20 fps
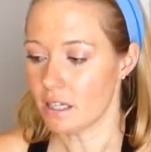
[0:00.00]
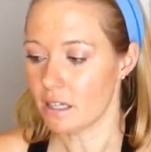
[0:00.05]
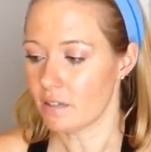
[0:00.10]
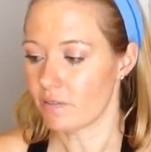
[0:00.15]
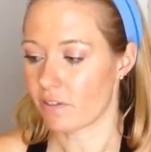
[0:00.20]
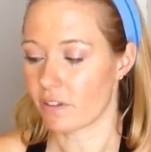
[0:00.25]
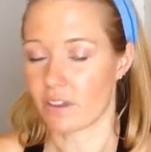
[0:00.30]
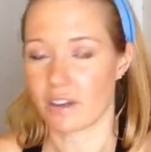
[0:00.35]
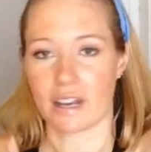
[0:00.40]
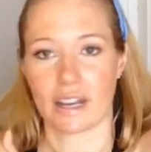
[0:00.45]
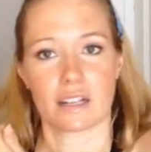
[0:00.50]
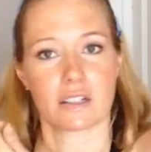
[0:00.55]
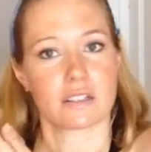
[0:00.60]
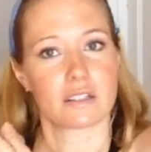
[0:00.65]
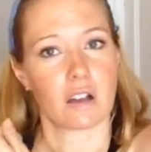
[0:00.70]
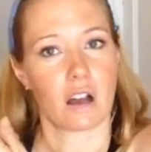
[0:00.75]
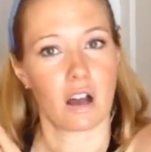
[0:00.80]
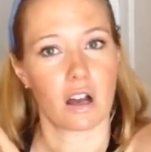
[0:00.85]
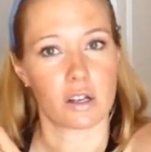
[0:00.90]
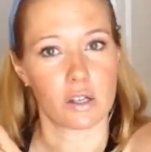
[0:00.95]
For the next
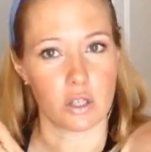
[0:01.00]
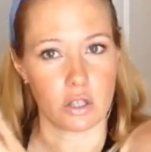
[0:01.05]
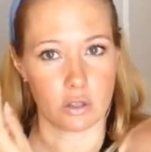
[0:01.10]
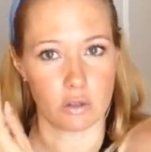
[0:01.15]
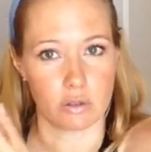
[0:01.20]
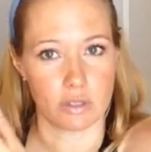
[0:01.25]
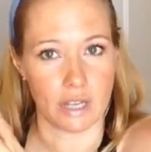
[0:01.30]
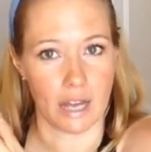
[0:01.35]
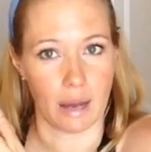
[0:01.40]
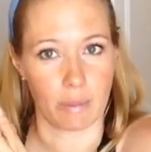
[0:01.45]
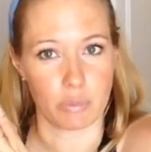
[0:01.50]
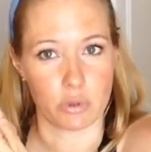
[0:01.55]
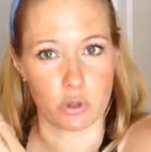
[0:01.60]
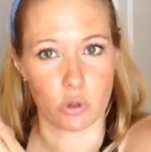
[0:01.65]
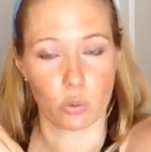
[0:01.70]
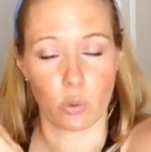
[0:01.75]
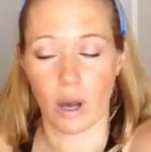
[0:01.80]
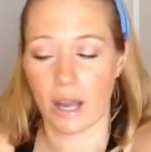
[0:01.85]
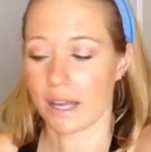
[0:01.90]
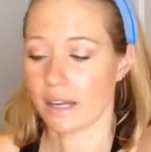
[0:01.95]
song, you tap
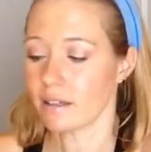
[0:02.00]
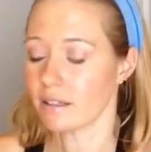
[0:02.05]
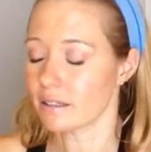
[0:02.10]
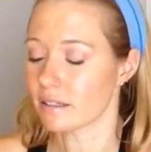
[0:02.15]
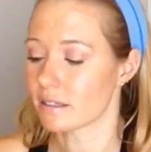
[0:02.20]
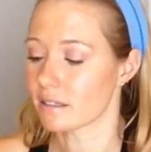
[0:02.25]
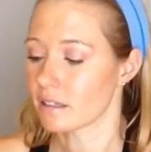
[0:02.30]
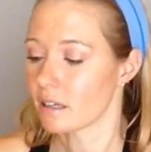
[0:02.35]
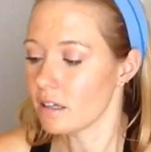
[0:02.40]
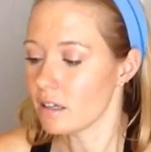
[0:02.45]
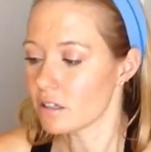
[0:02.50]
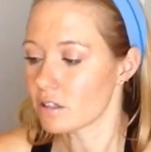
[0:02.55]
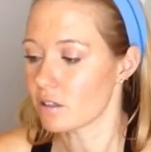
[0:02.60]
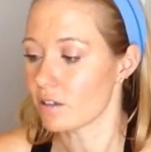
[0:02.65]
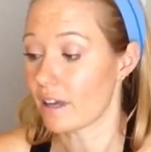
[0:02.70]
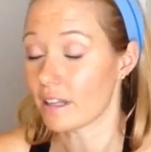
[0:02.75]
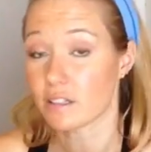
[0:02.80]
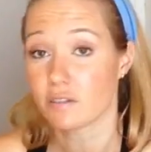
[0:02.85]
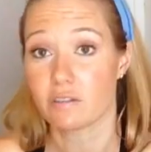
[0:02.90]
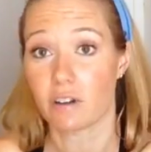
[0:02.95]
twice. So
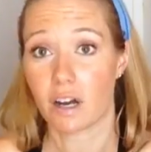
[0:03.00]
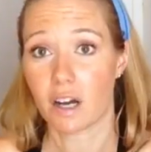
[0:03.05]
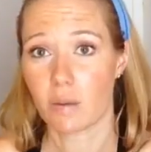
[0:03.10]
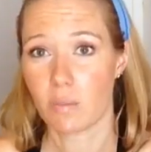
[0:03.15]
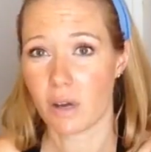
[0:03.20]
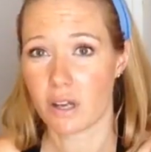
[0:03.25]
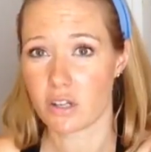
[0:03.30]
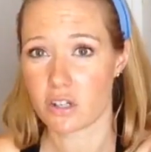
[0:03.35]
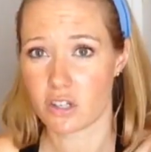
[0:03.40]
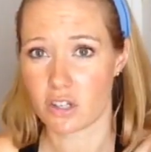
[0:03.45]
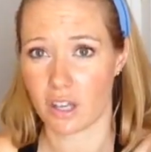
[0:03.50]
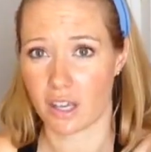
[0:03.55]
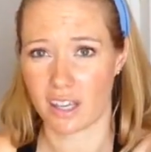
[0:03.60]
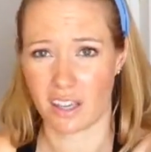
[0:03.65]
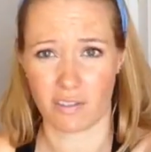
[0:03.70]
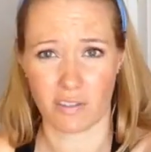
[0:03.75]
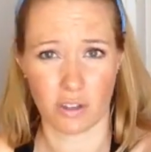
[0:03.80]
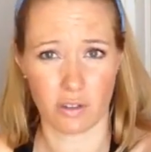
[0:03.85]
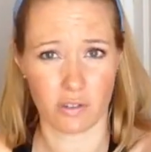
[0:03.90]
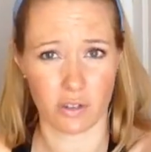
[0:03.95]
that's very much like
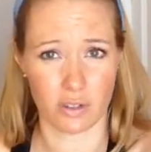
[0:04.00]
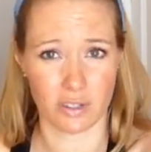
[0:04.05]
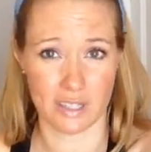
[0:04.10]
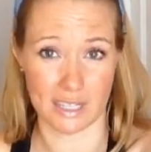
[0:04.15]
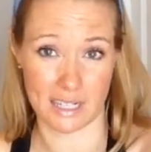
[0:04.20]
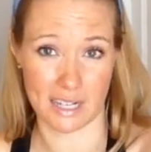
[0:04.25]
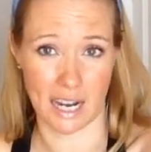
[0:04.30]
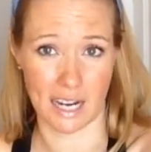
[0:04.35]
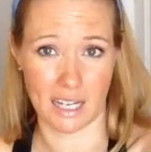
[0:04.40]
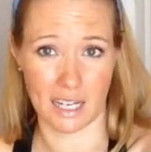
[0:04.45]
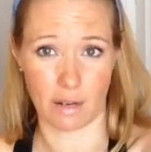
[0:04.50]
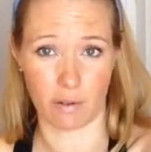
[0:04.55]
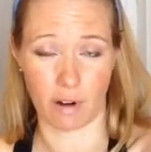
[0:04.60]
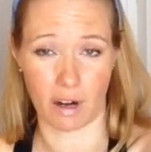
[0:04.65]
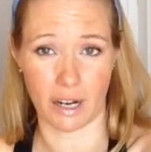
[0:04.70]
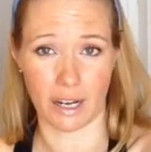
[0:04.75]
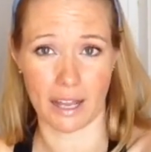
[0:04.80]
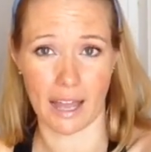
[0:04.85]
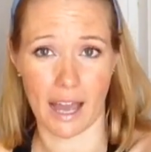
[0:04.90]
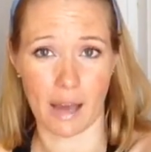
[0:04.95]
if you've used the Nike
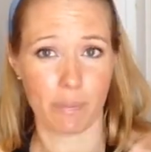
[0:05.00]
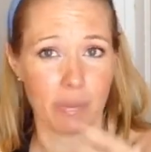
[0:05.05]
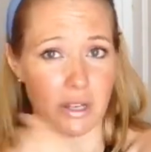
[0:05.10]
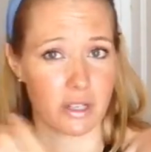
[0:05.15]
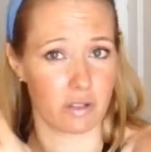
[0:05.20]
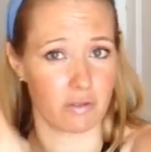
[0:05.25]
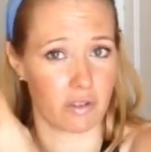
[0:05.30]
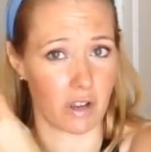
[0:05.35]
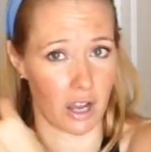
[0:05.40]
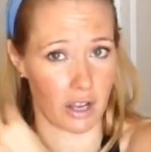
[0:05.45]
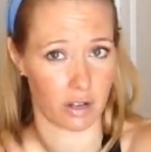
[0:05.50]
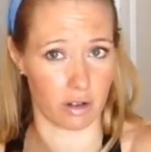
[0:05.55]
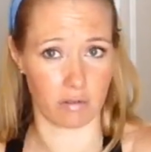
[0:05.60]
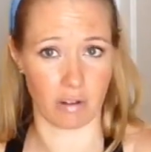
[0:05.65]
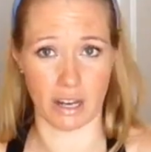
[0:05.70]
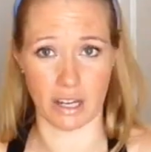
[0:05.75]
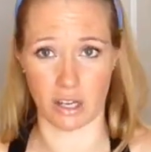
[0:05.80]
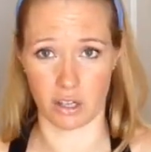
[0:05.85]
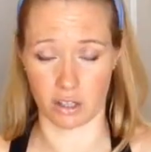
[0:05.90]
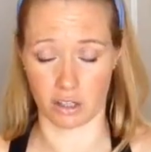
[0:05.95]
running app and you've got your
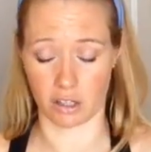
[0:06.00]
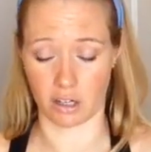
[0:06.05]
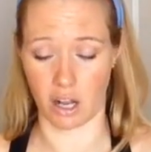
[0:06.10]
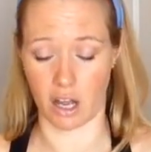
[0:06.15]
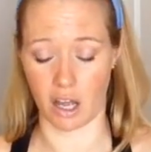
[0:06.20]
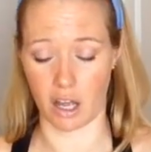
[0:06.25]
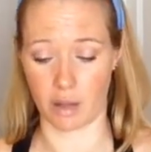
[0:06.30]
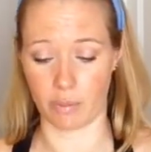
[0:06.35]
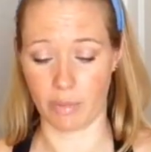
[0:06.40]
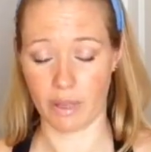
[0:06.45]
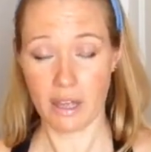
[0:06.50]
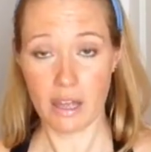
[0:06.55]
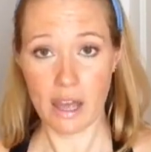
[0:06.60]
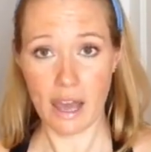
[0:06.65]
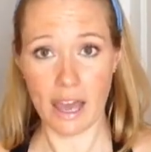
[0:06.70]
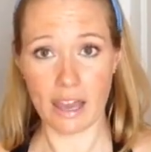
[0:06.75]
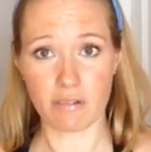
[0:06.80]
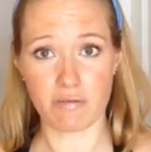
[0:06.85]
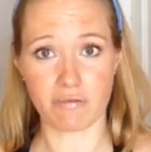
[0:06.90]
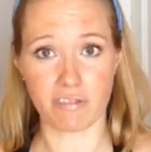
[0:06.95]
regular
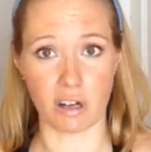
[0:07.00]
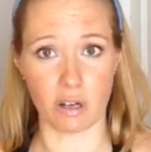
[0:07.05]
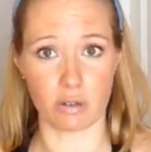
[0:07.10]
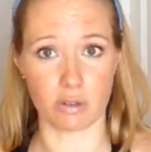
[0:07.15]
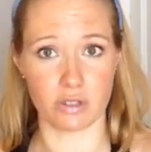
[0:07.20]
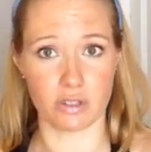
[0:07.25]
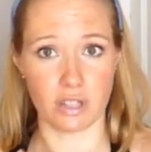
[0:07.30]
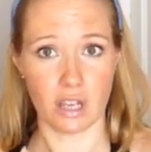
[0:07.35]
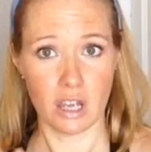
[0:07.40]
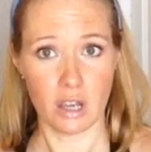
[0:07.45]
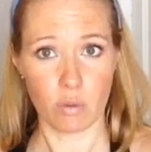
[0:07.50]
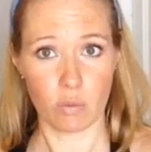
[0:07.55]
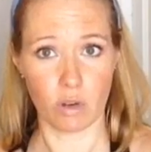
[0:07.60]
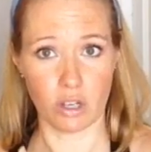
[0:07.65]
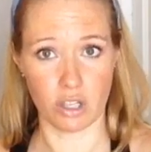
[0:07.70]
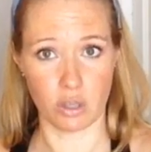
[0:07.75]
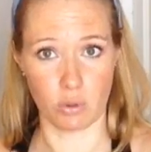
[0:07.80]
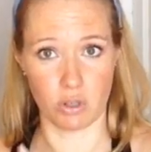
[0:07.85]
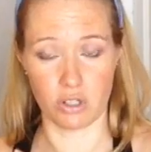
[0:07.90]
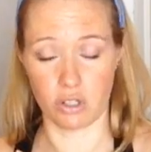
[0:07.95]
headphones, what
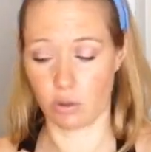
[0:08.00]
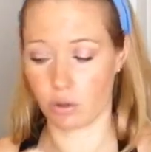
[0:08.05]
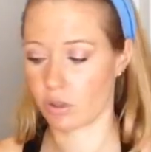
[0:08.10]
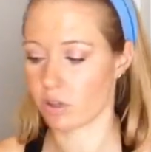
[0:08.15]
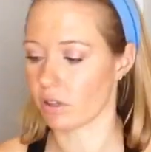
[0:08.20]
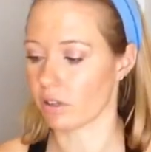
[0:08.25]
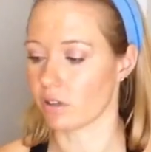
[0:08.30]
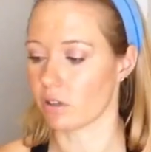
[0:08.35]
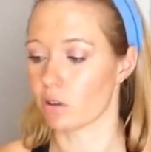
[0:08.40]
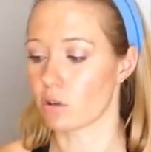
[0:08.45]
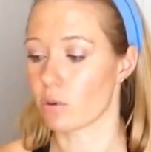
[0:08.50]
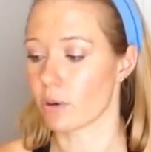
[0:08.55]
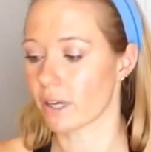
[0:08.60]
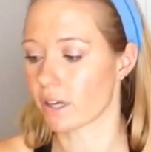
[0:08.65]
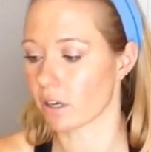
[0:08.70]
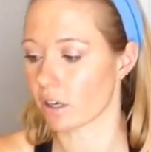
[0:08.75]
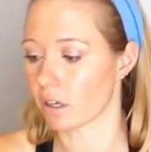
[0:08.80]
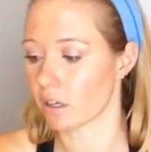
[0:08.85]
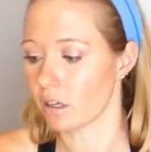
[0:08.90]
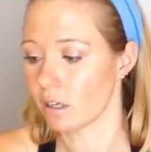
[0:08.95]
you would do with a little
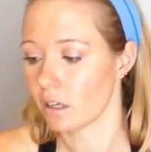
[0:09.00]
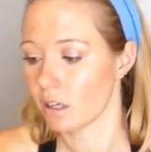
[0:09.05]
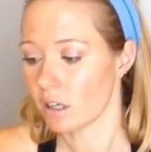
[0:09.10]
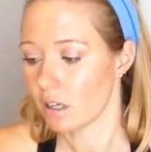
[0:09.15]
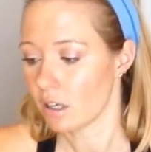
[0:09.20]
quicker.